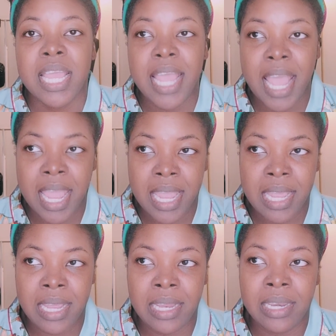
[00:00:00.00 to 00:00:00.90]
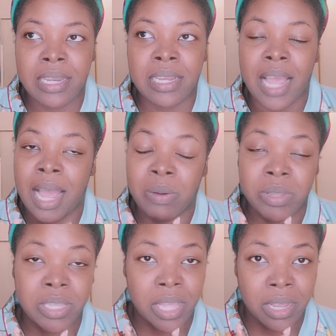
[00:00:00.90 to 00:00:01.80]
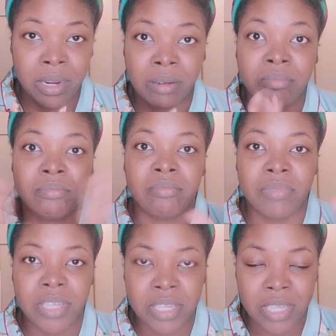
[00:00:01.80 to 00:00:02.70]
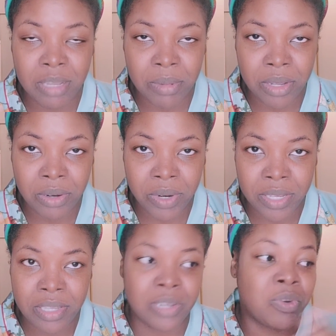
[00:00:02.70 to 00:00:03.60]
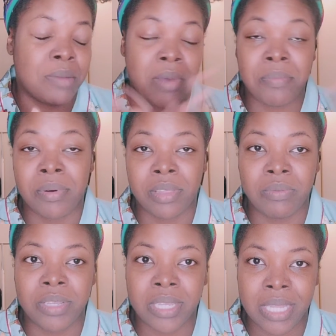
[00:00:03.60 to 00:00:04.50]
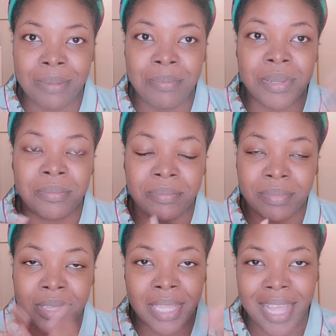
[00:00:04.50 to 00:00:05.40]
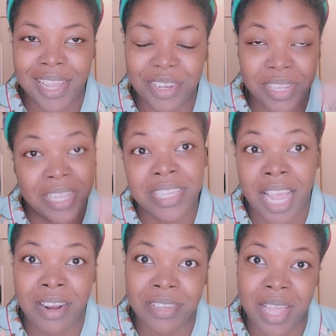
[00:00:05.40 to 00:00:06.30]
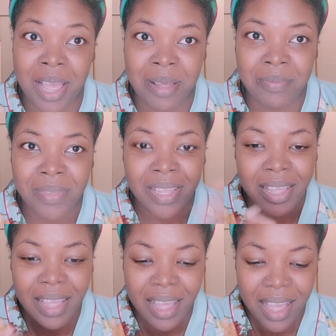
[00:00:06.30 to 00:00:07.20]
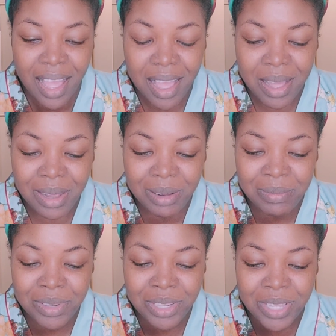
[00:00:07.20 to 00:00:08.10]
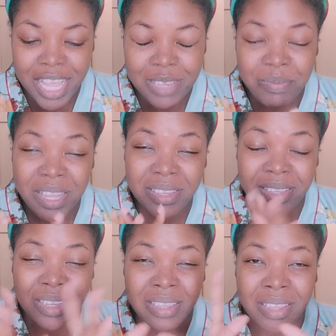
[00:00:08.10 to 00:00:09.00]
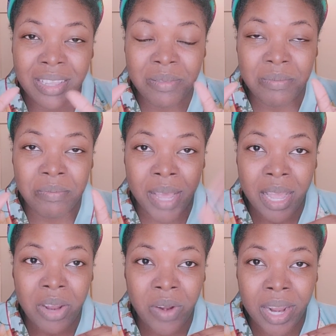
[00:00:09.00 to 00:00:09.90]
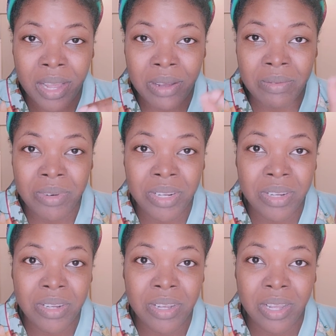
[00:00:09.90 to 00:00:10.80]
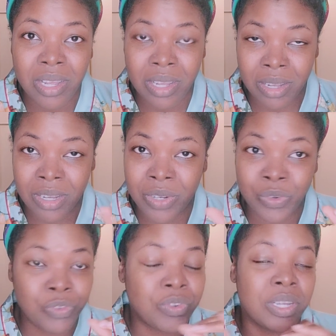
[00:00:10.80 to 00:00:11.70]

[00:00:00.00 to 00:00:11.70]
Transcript: and I was there to see him get arrested while my brother was asleep the entire time. So that's basically the background of